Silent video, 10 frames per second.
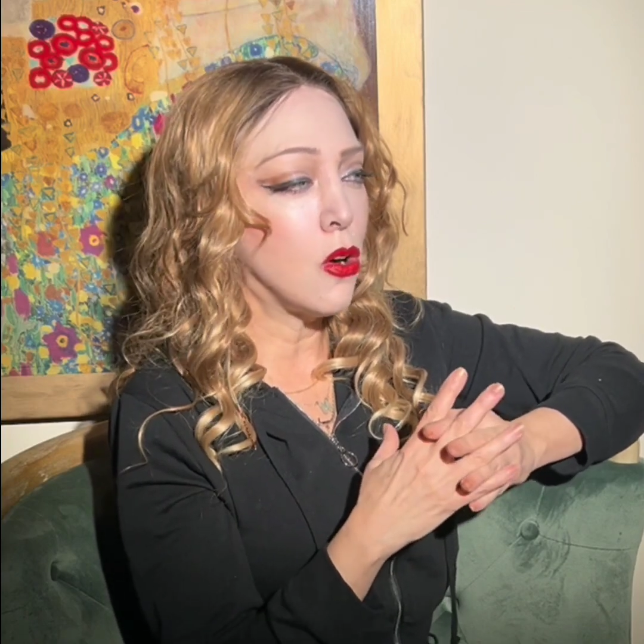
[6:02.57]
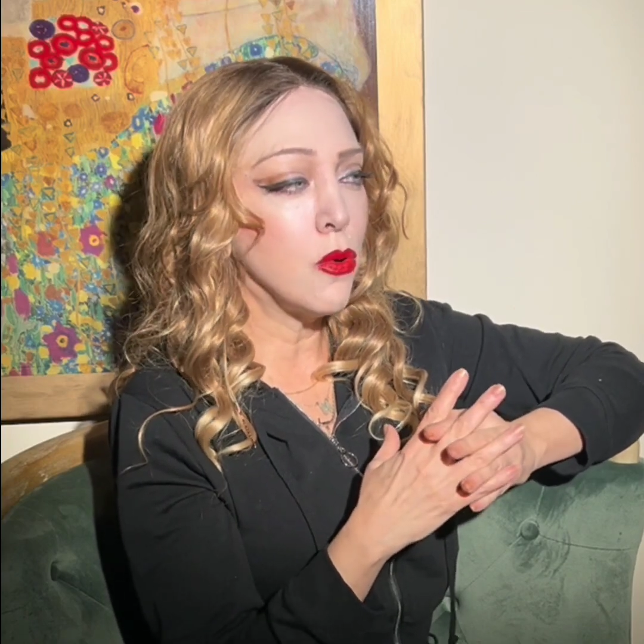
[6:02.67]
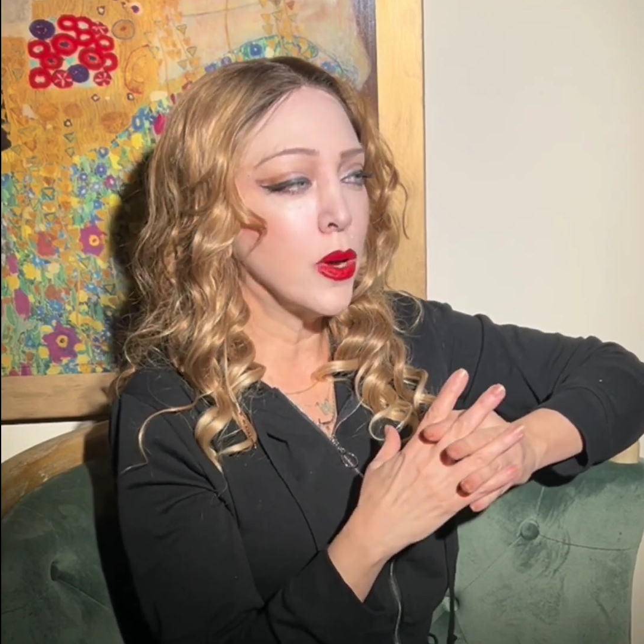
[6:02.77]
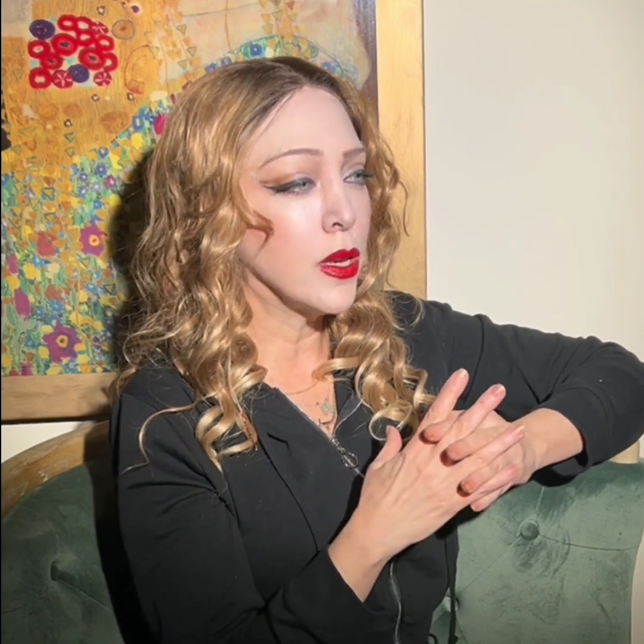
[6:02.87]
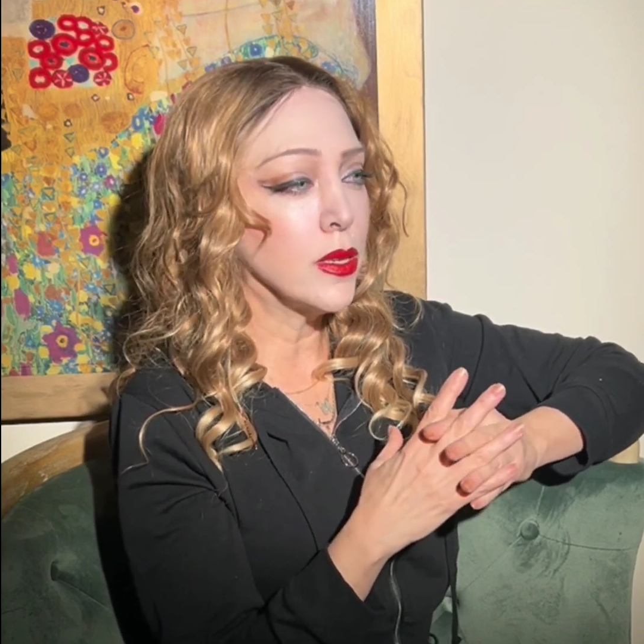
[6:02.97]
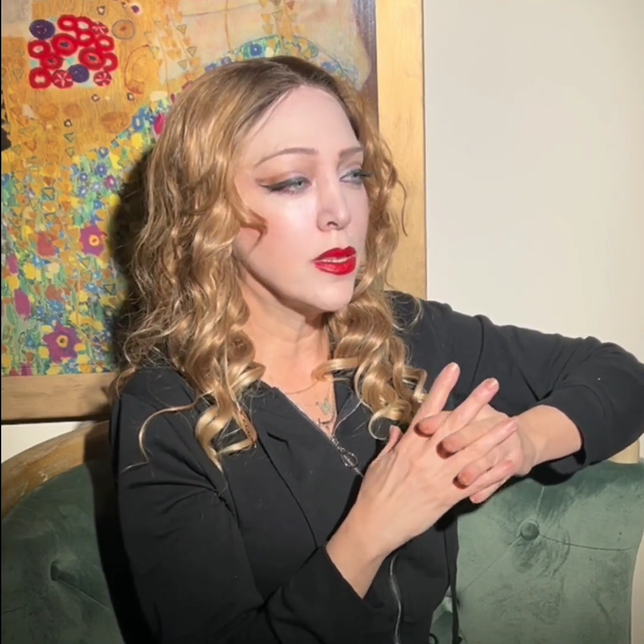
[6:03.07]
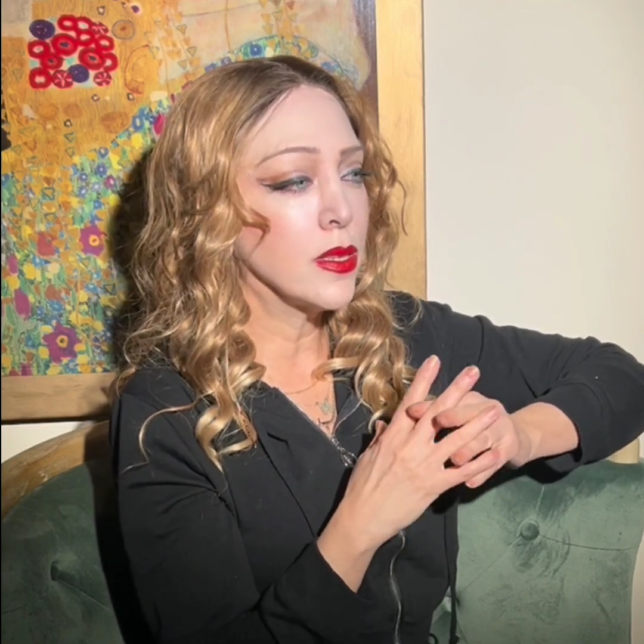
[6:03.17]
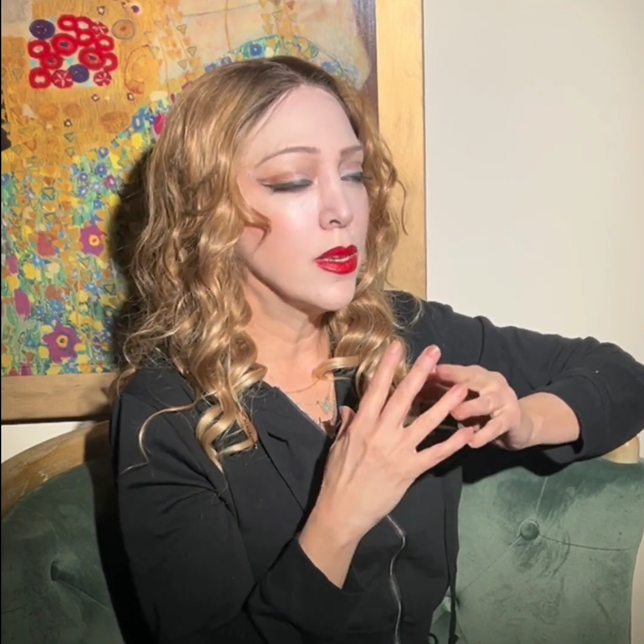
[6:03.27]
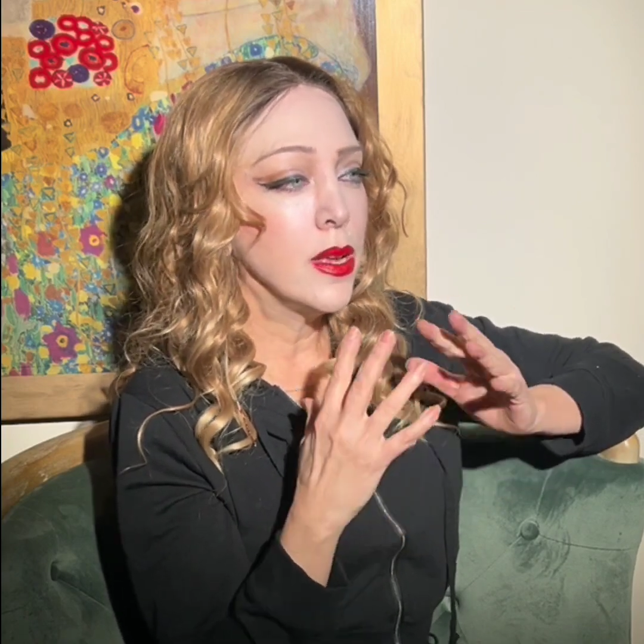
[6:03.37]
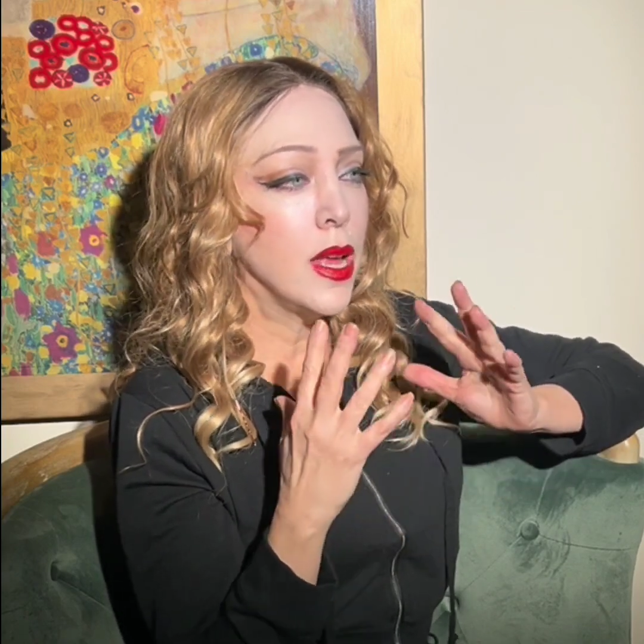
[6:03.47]

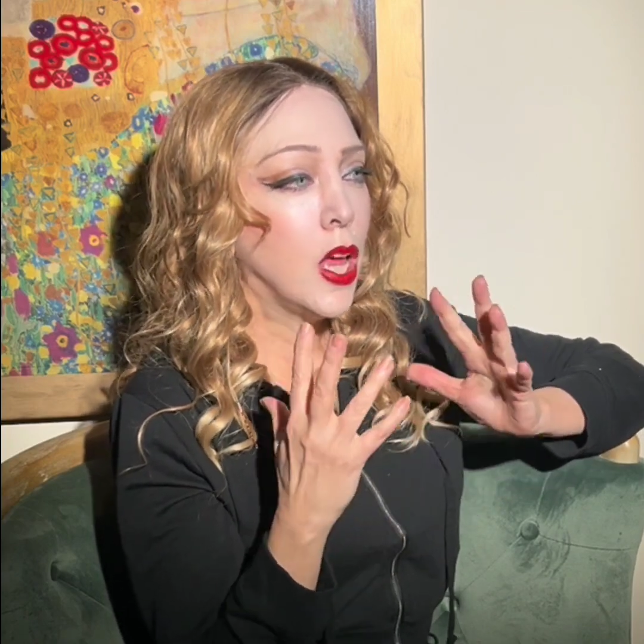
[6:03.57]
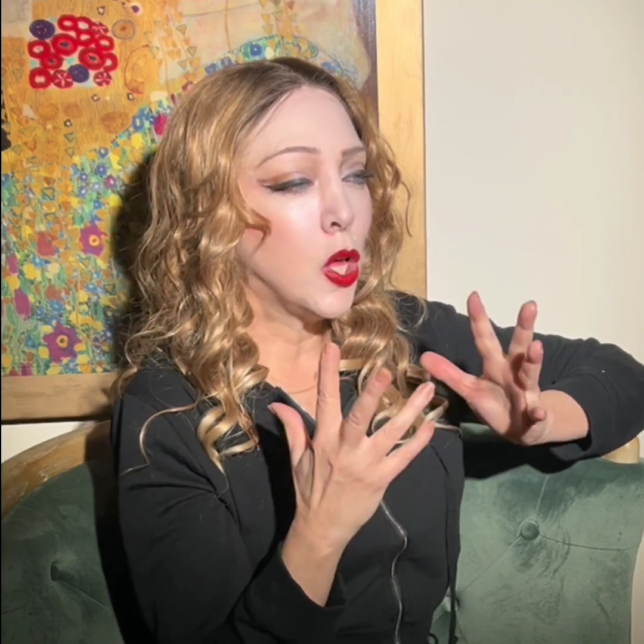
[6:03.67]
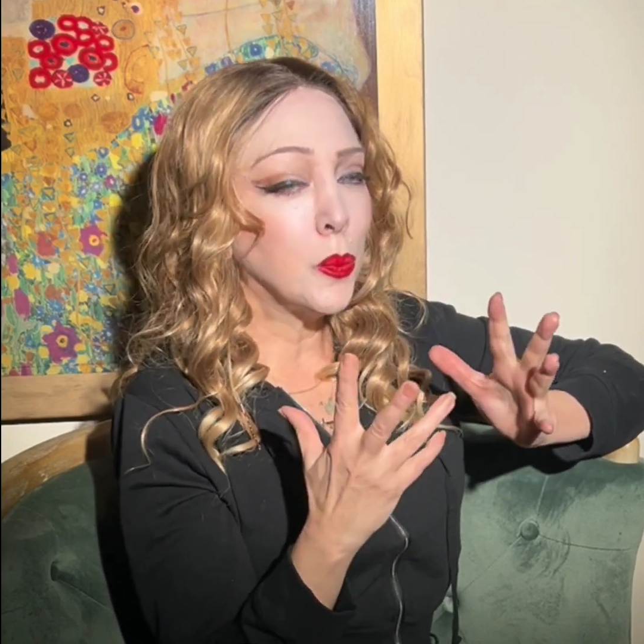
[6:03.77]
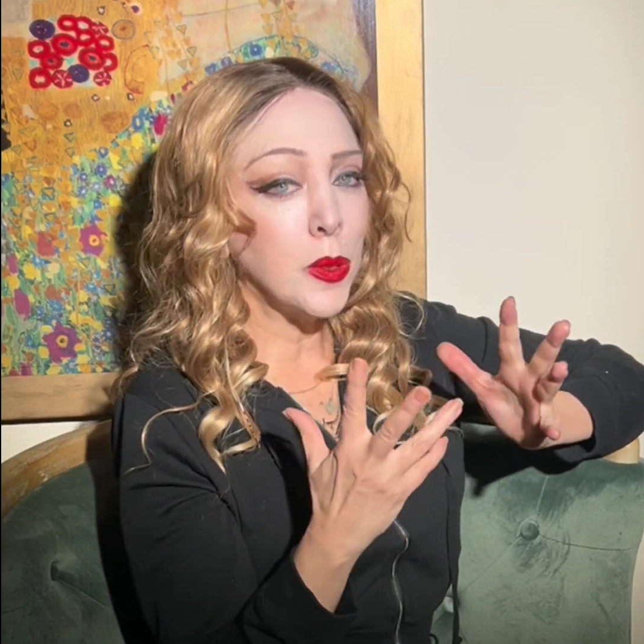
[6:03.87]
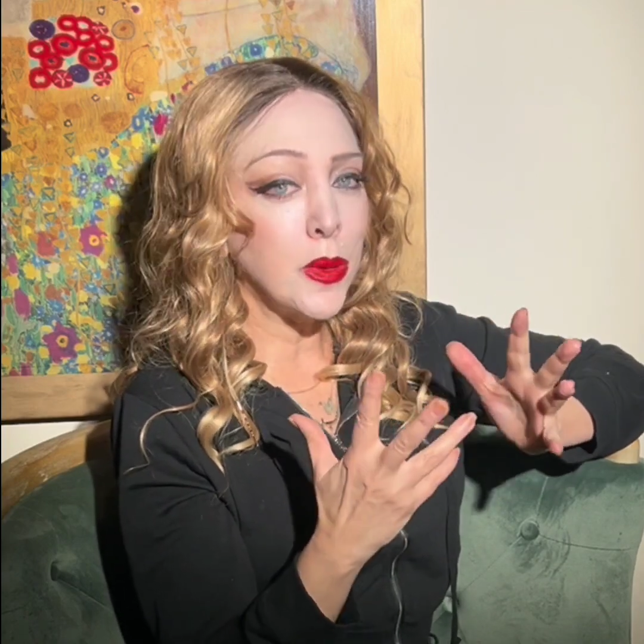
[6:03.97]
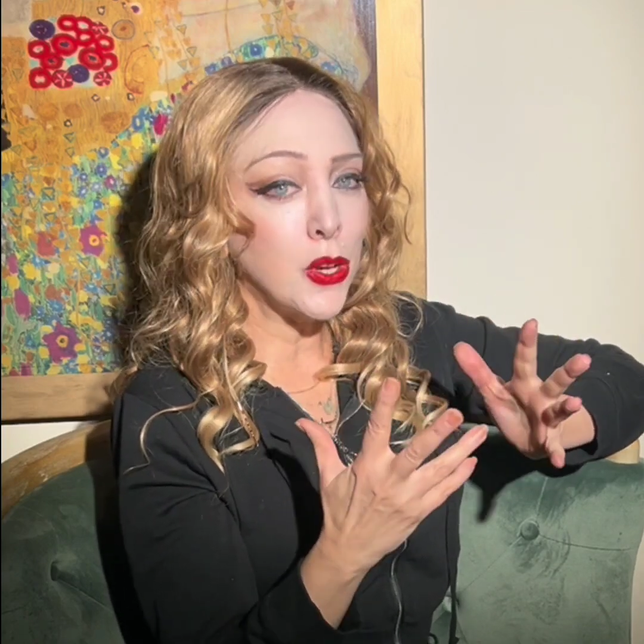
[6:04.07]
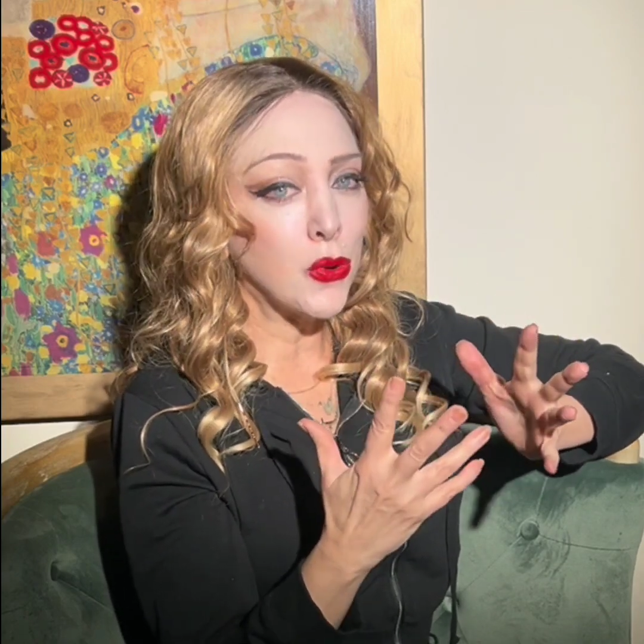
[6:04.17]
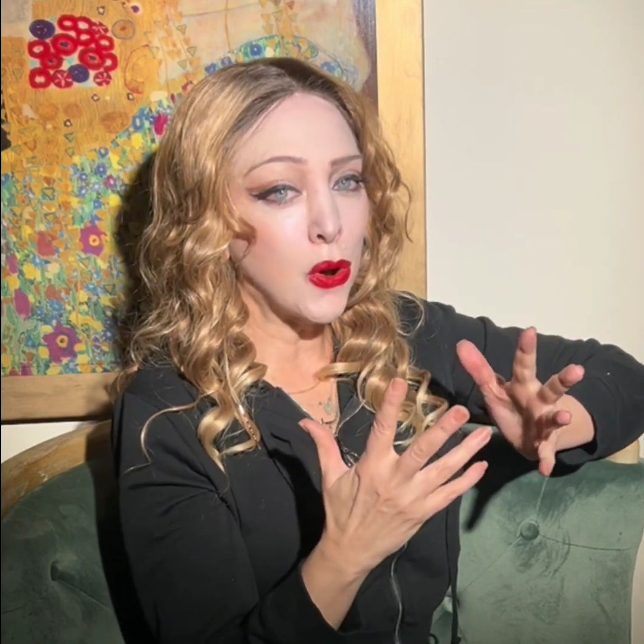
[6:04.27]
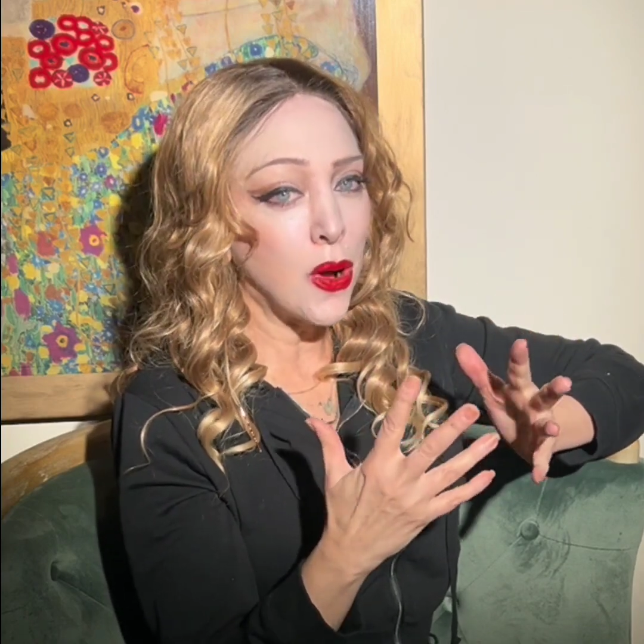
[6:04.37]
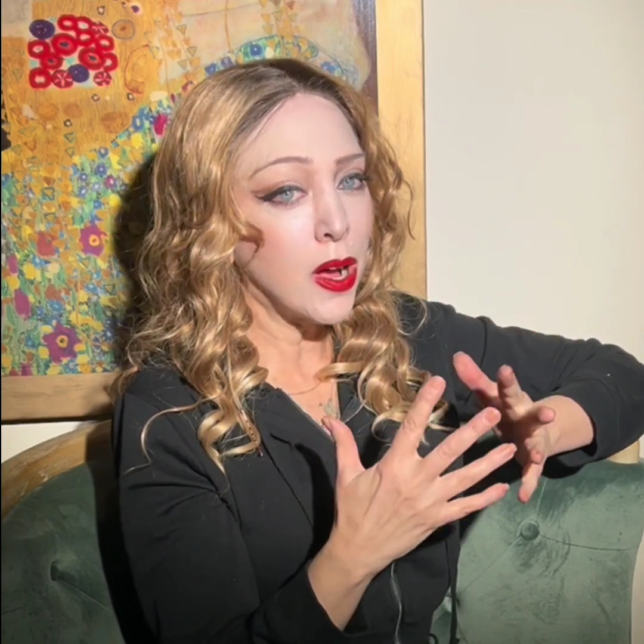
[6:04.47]
always helping me
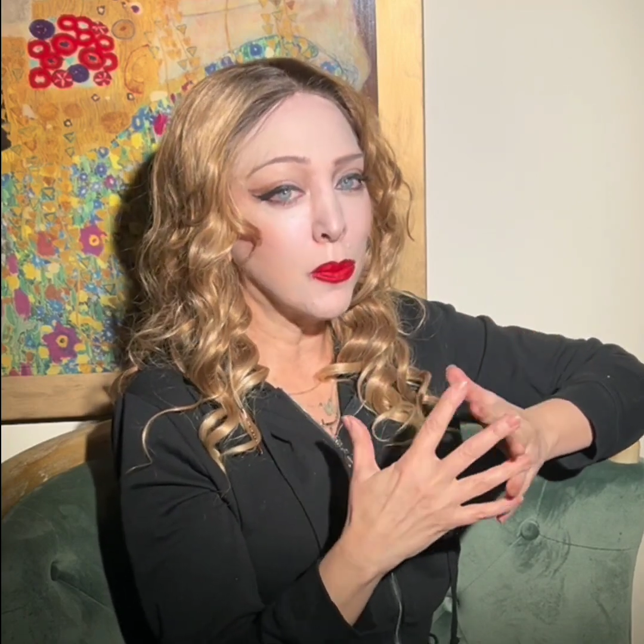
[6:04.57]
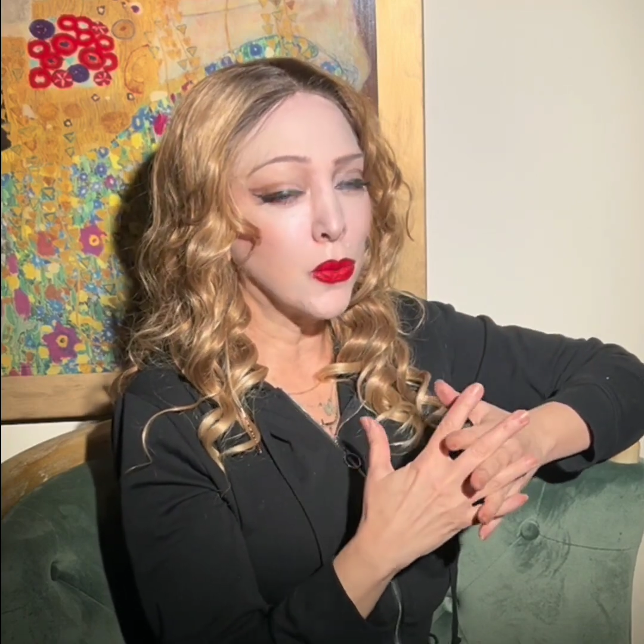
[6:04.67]
grow up,